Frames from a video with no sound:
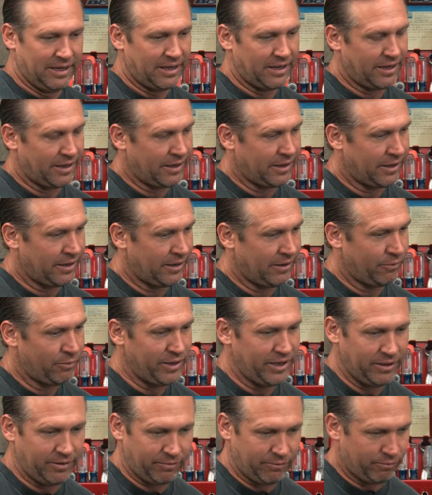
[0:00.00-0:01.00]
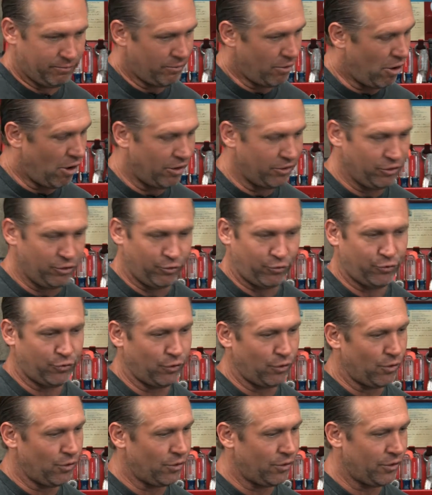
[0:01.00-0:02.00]
We all new
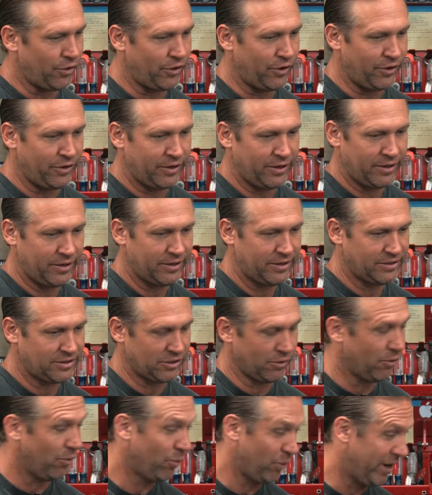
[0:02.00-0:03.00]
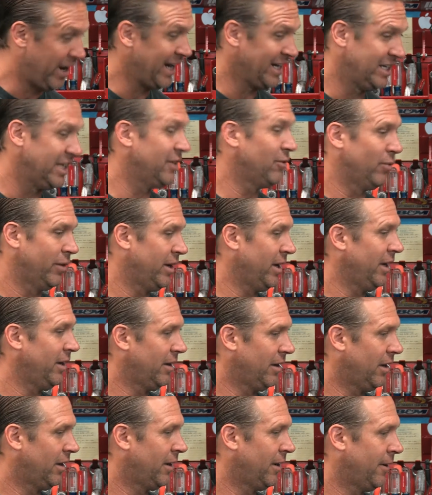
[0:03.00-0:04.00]
floor. So when I did what I
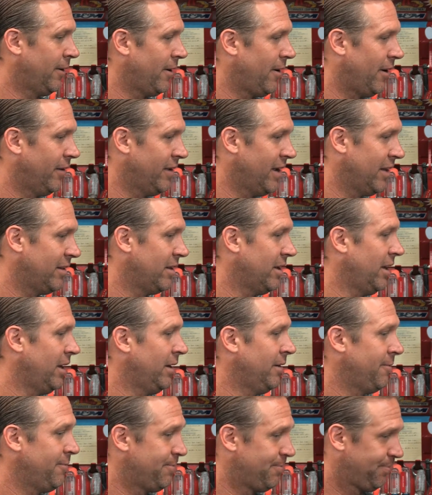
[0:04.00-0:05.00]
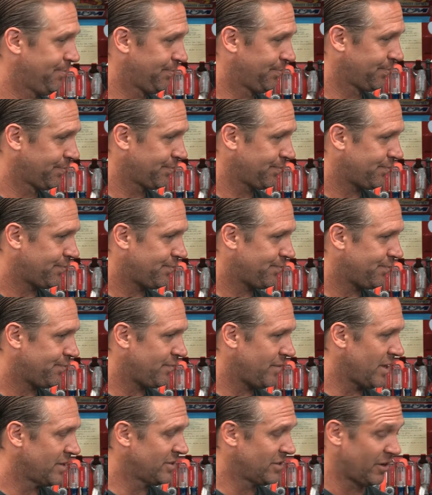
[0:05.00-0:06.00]
on that thing,
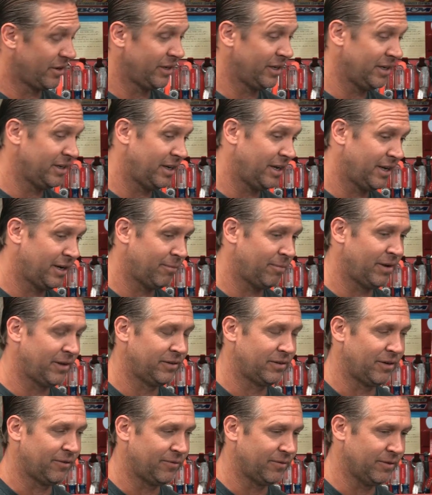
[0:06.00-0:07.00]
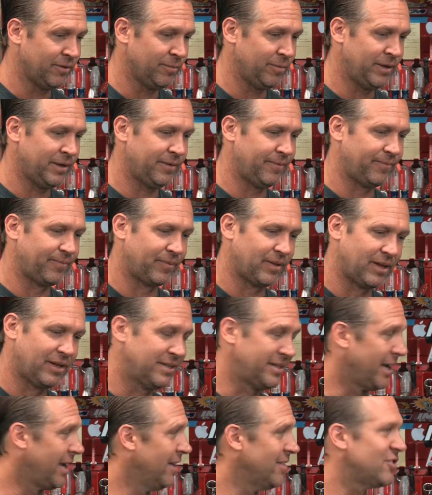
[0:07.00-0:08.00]
sorry, getting ahead of myself a little bit
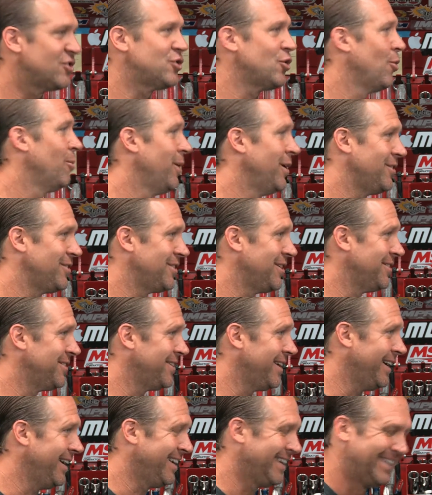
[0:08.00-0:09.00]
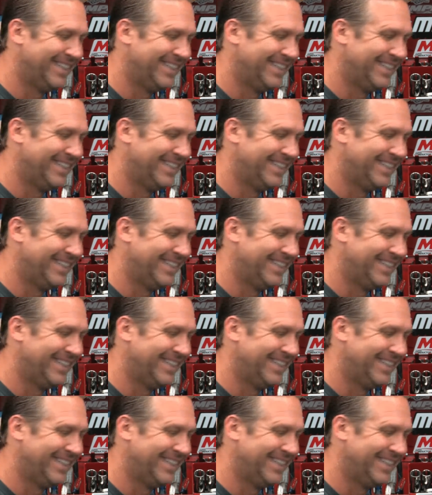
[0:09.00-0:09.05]
because I got so much to say.